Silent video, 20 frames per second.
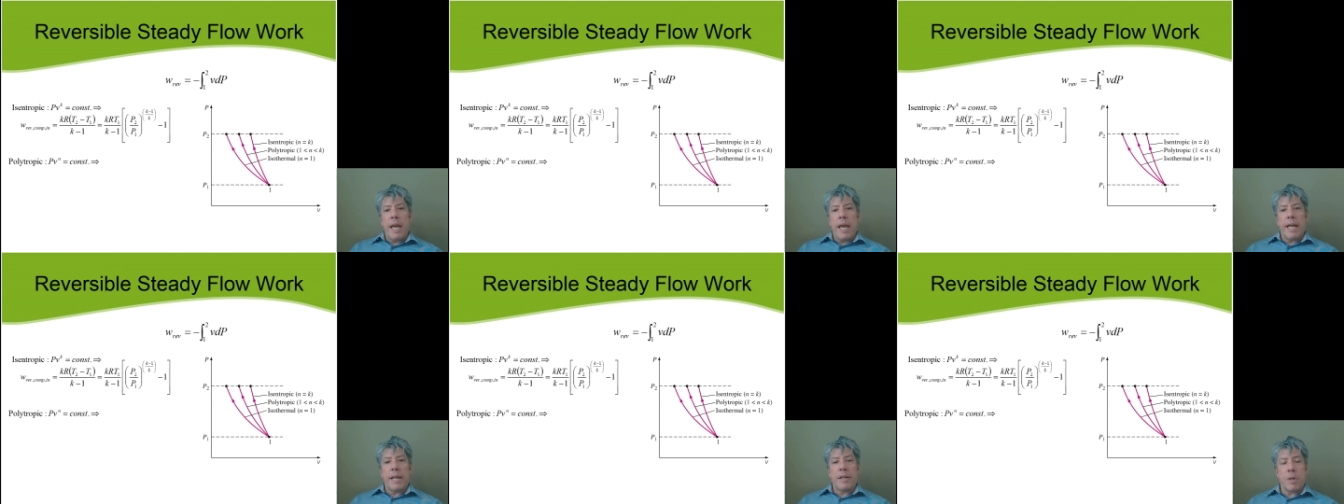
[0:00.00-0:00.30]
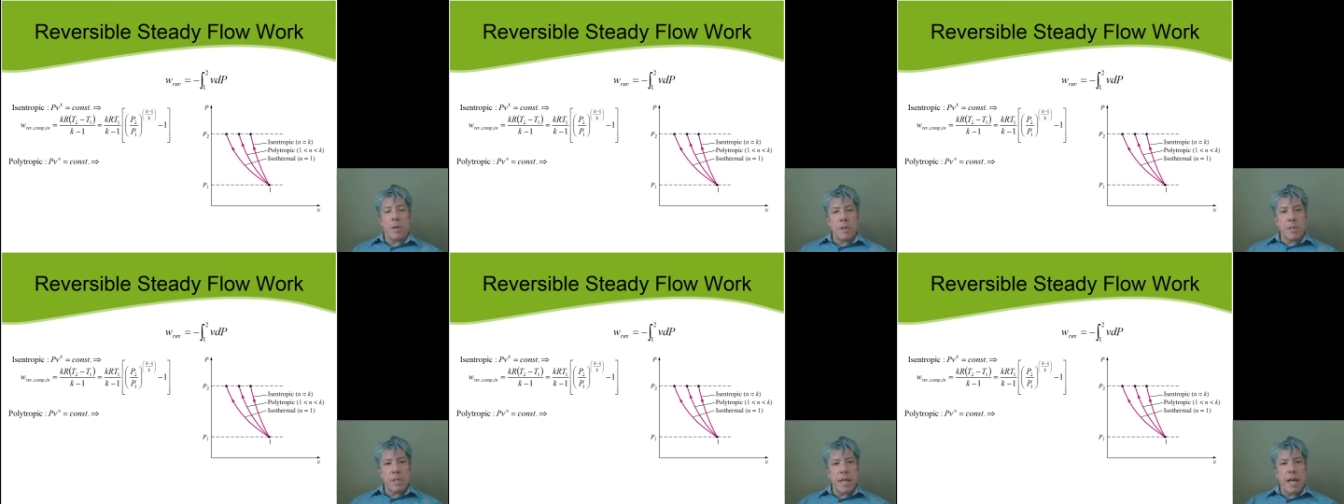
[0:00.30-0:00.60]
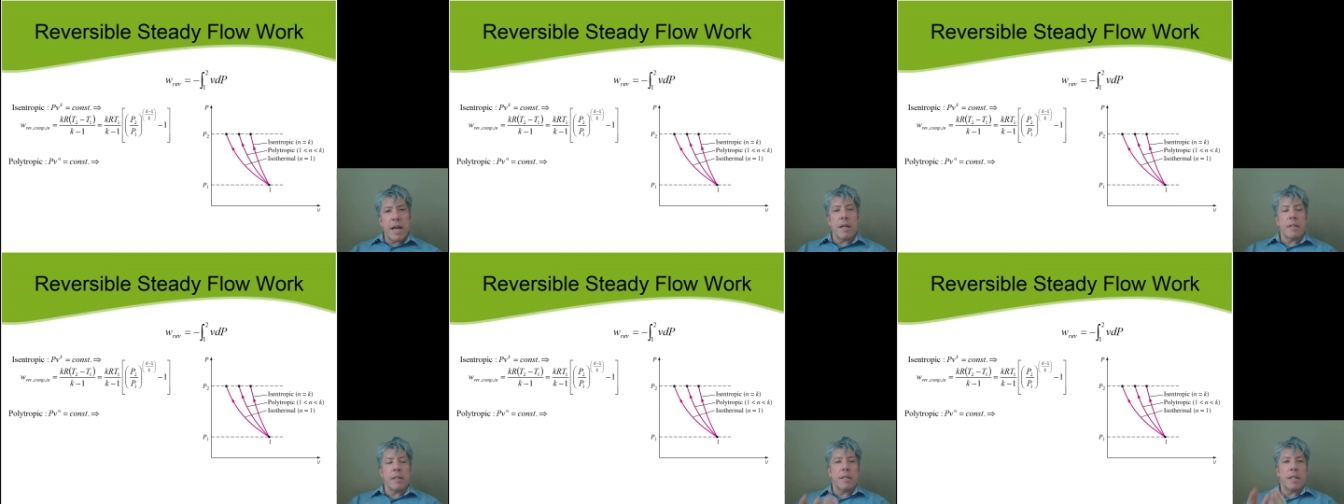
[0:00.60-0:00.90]
And it turns
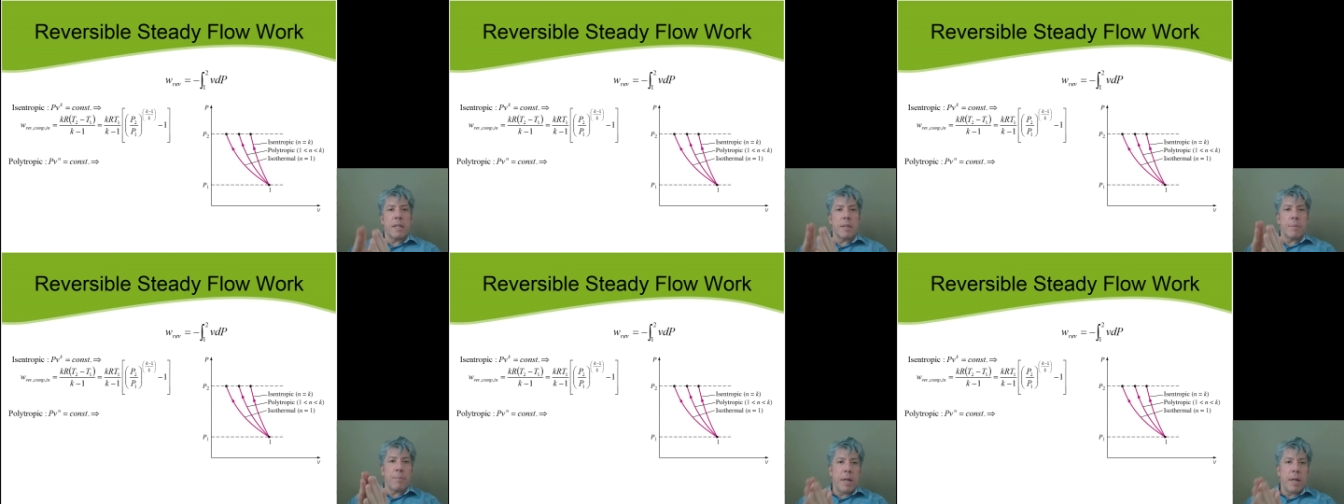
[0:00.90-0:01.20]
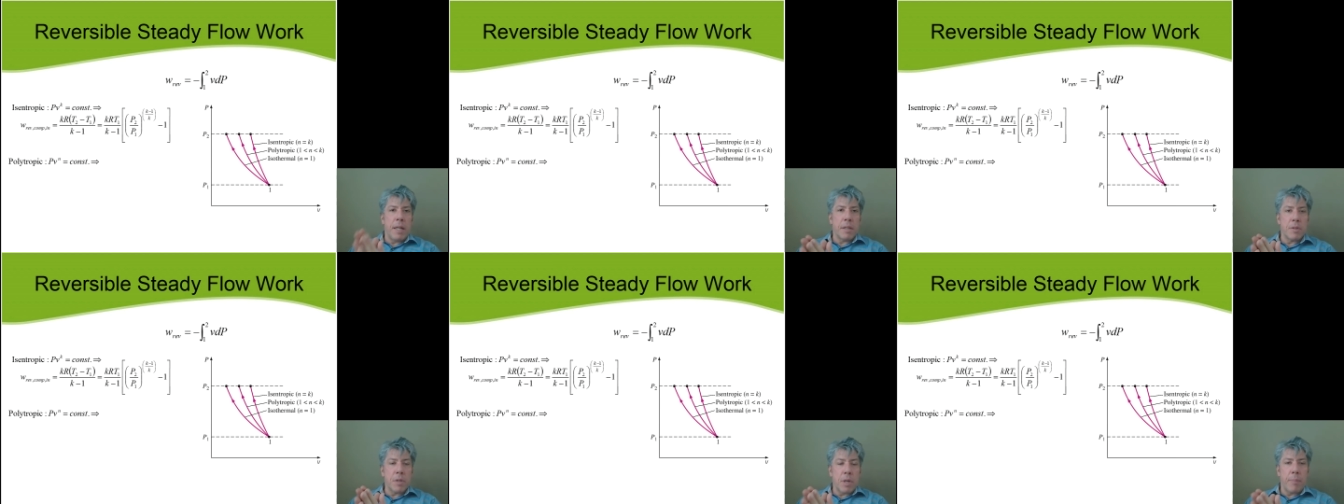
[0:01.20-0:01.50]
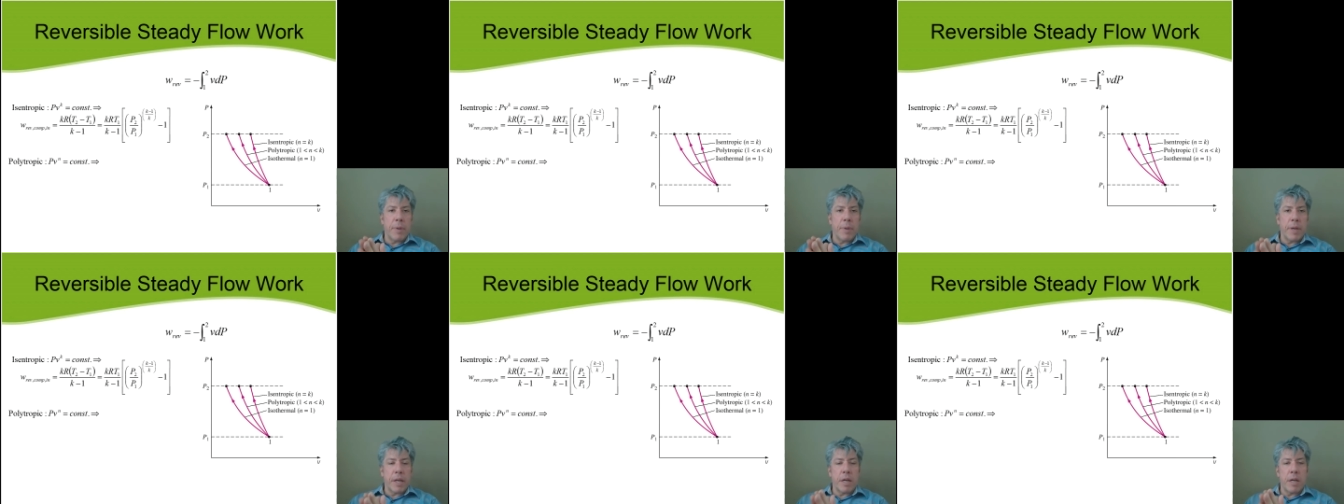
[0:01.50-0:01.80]
out that the
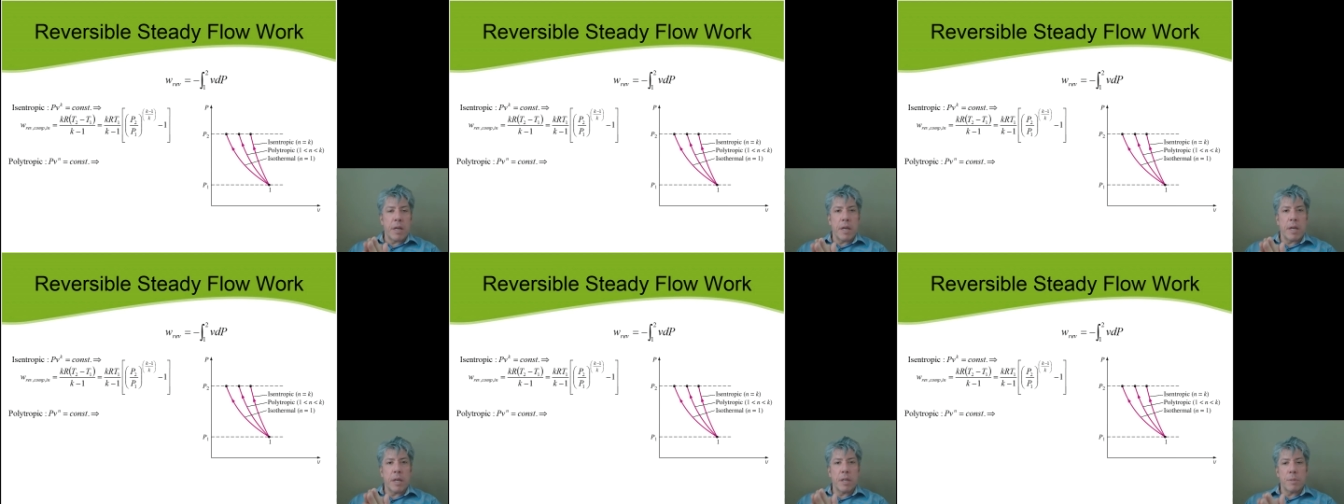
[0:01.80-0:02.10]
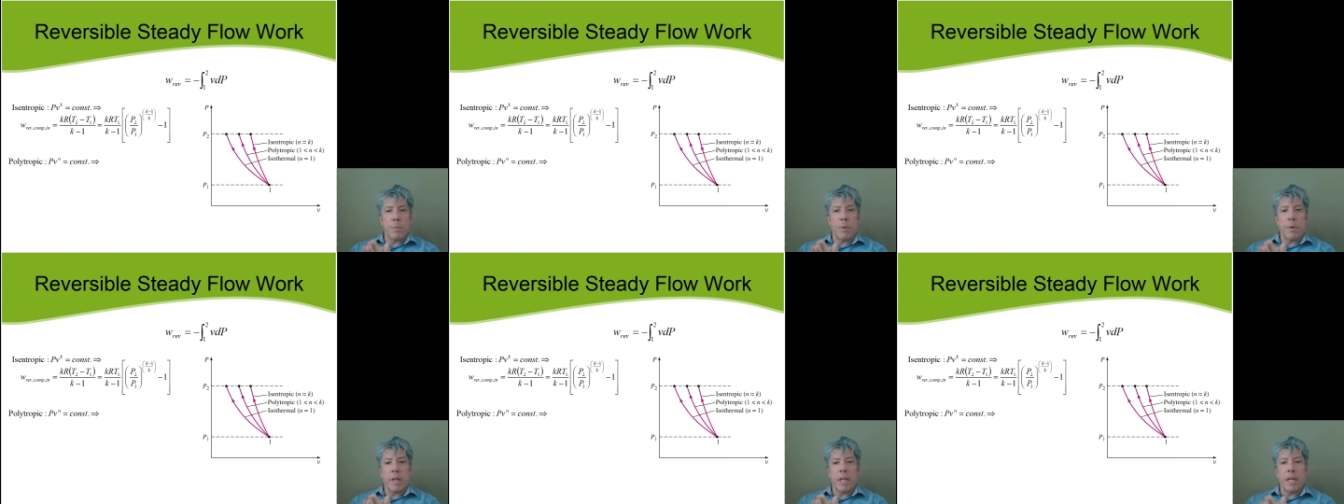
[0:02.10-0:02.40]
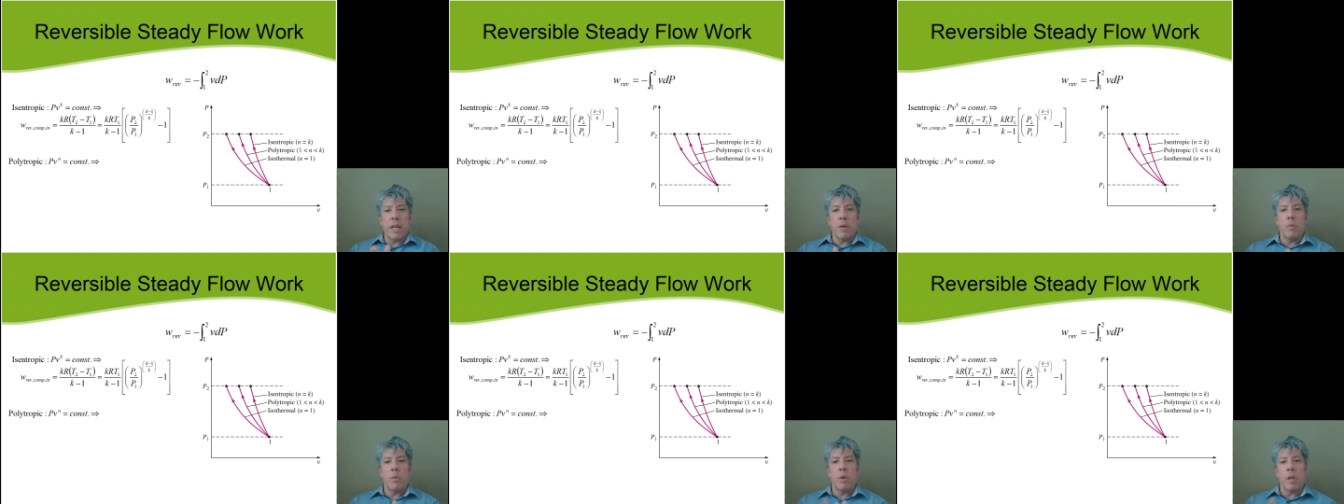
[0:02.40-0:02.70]
polytropic
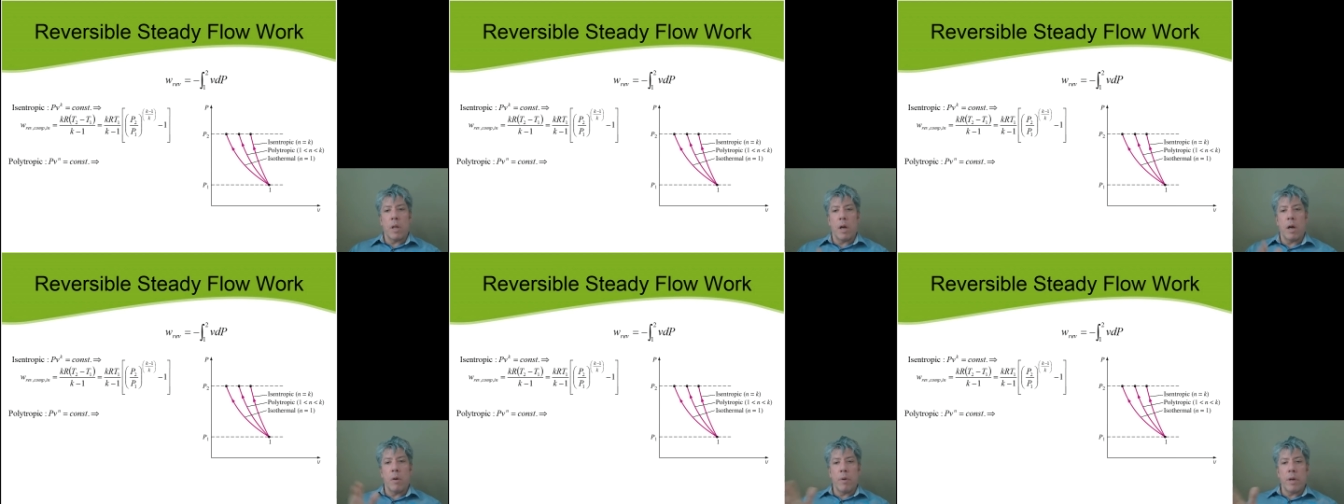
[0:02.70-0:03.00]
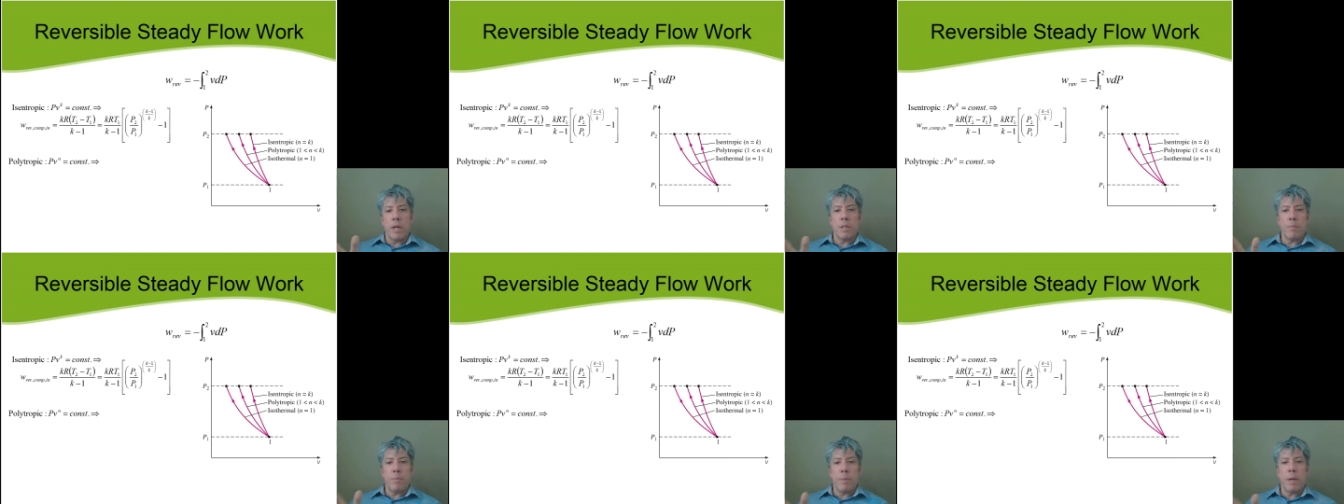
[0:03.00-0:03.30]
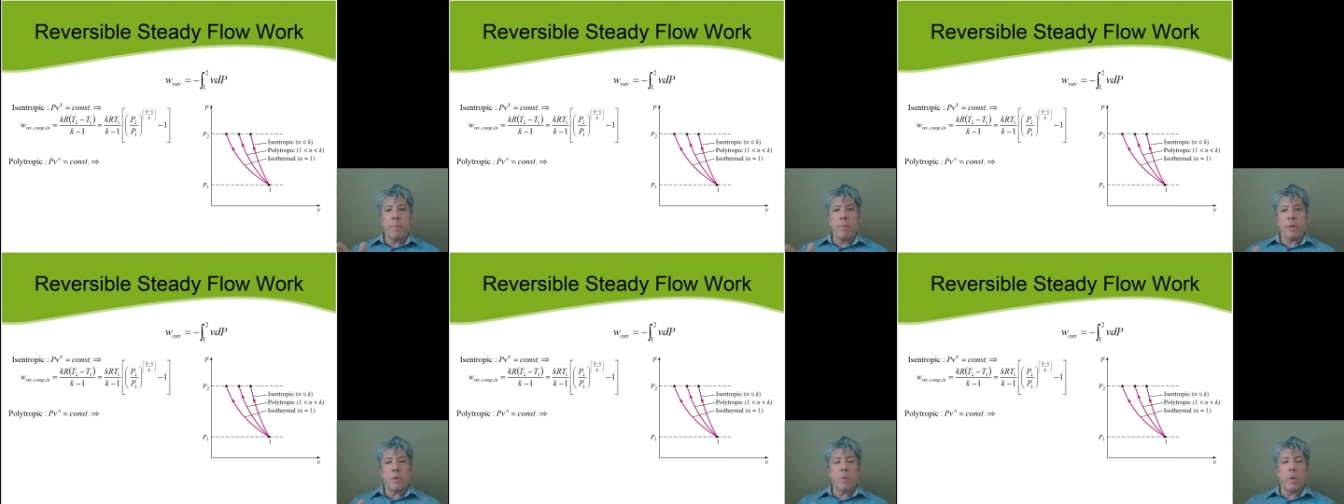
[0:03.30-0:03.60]
exponent n will always
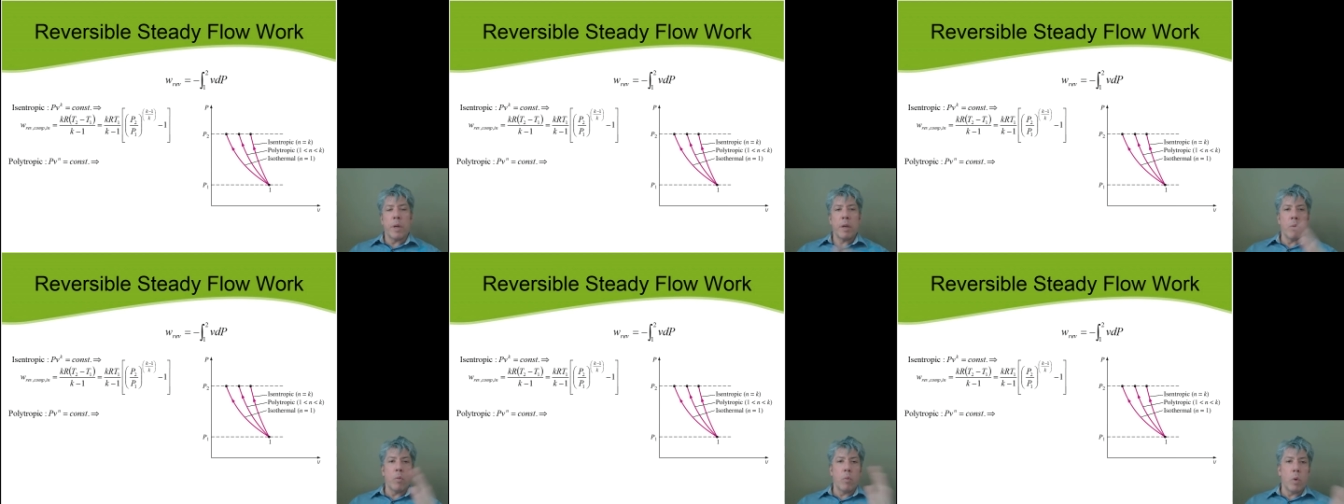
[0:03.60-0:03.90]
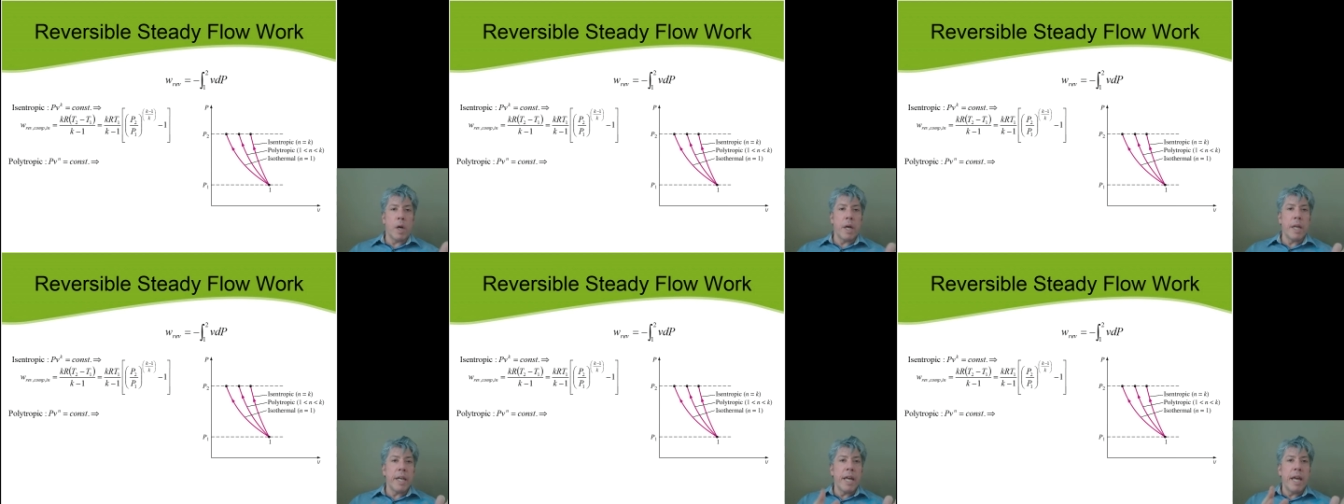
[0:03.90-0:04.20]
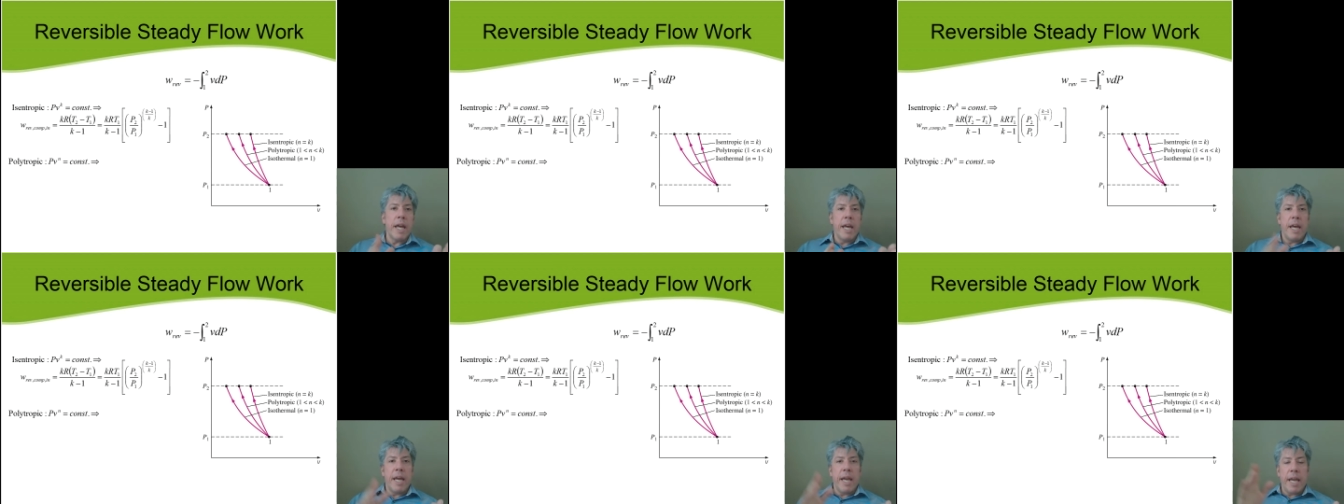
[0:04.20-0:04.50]
be between 1